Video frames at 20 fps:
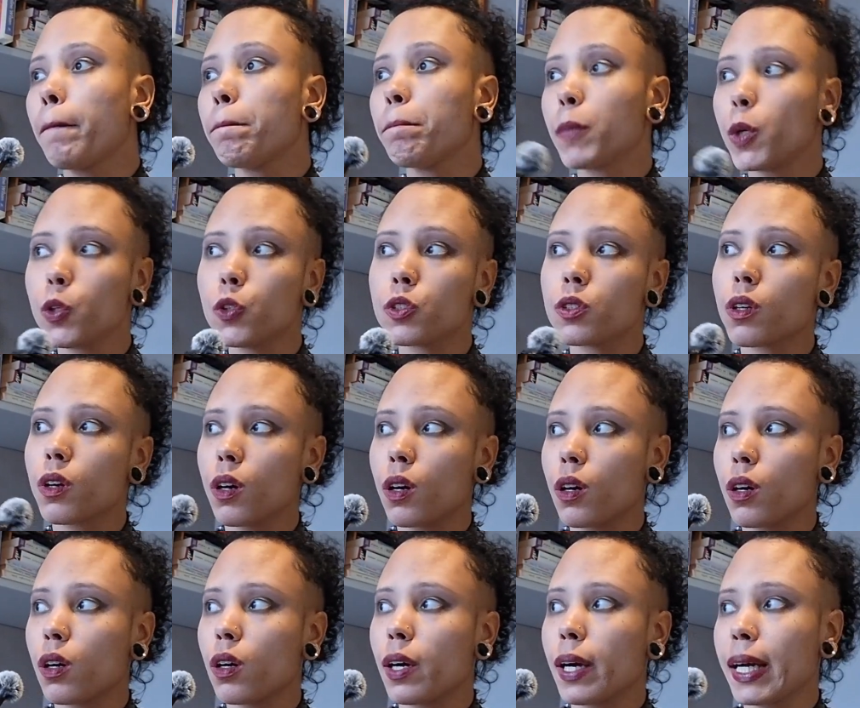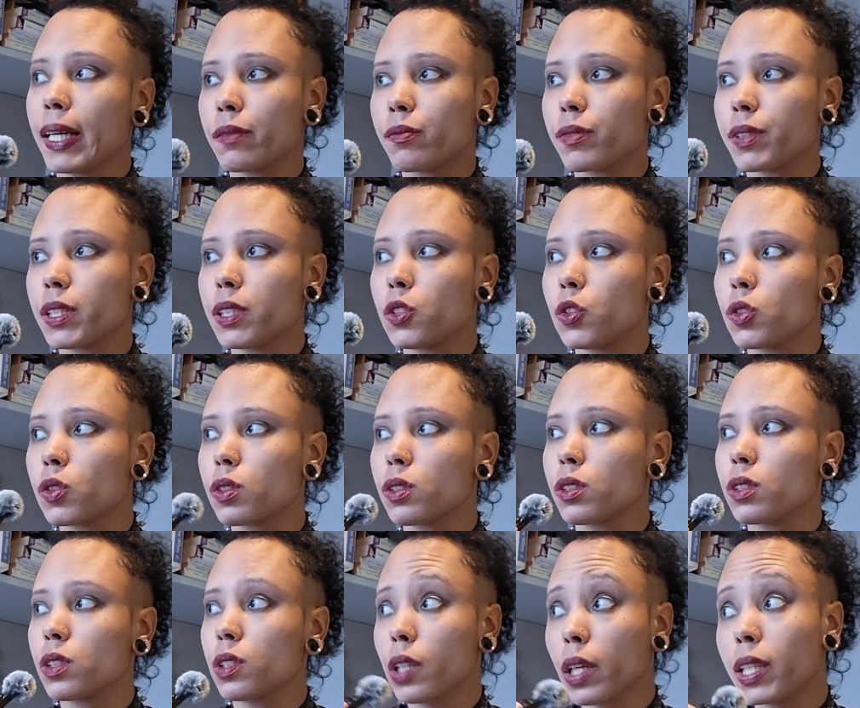Most are average,
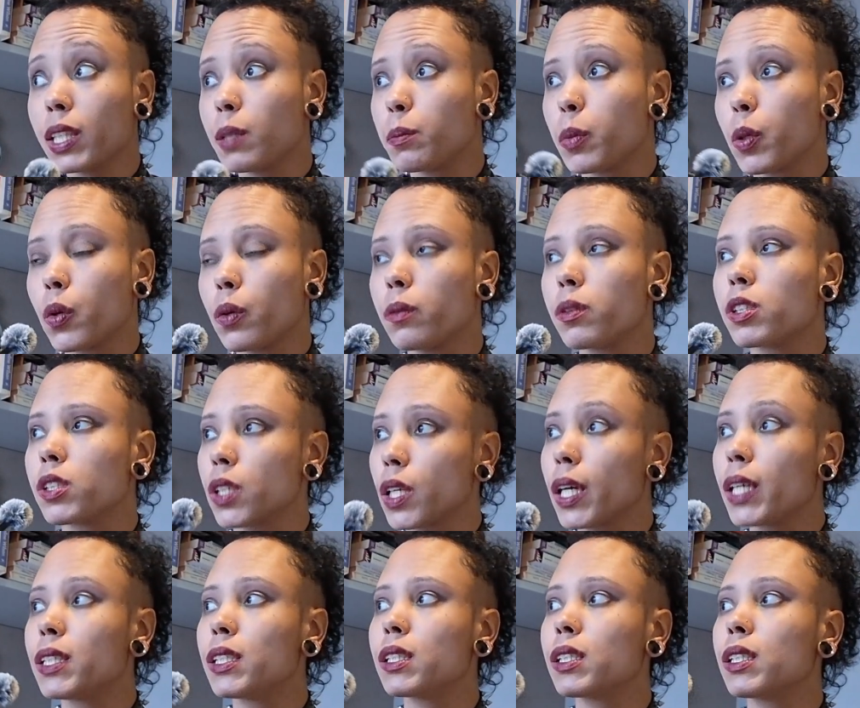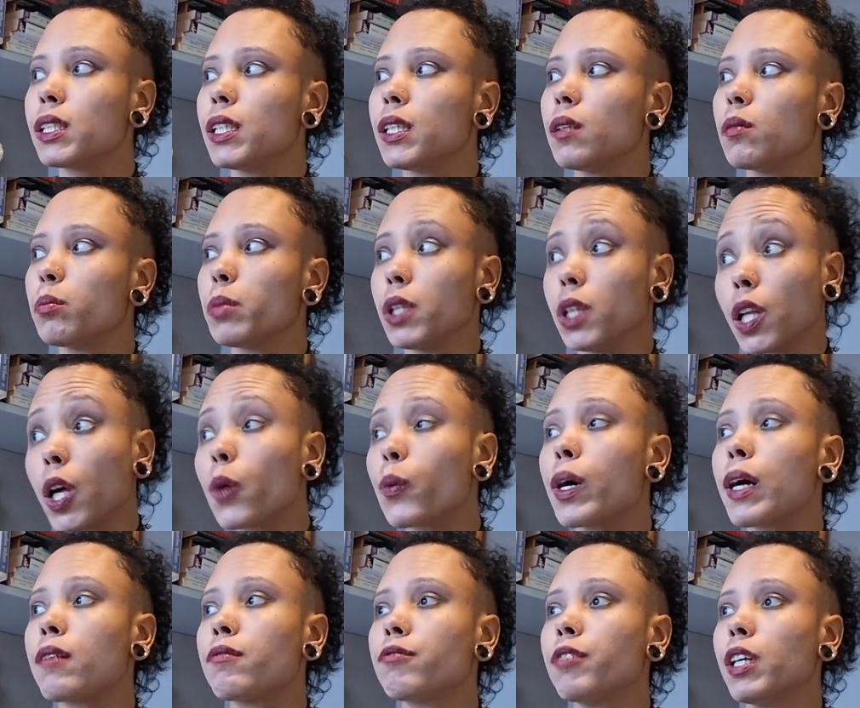slightly below
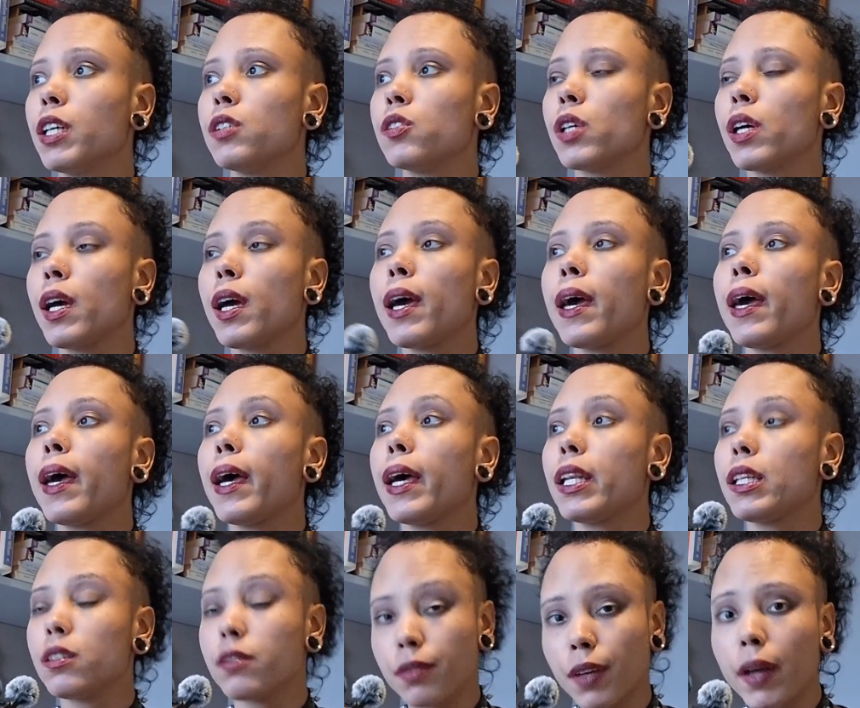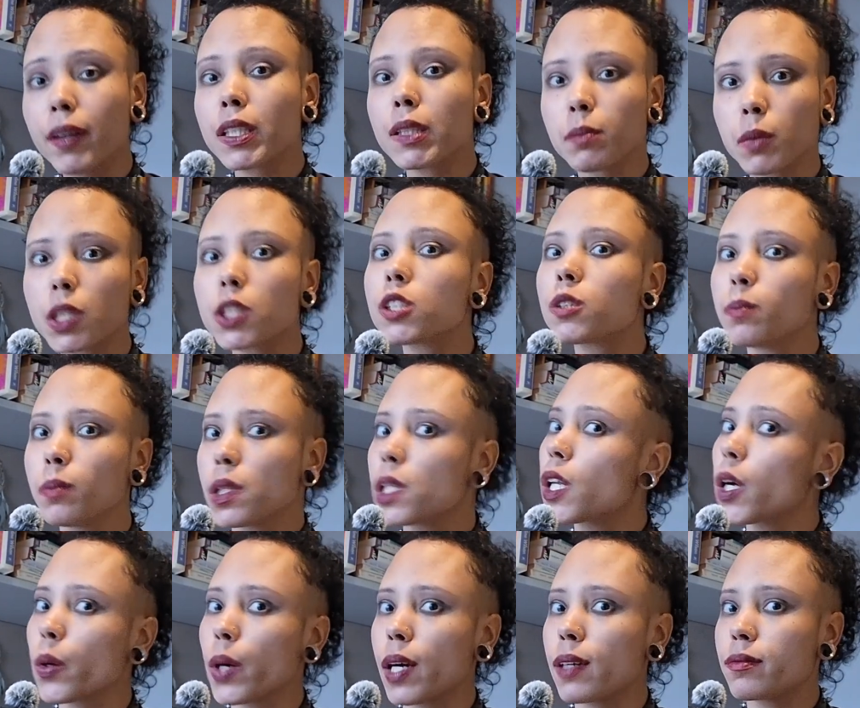average, and very much
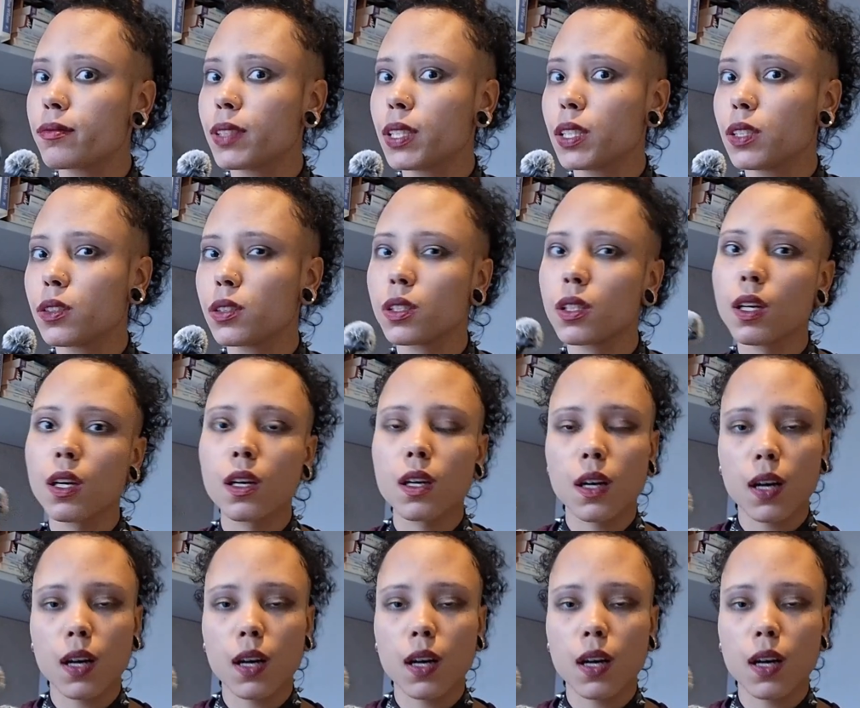below average.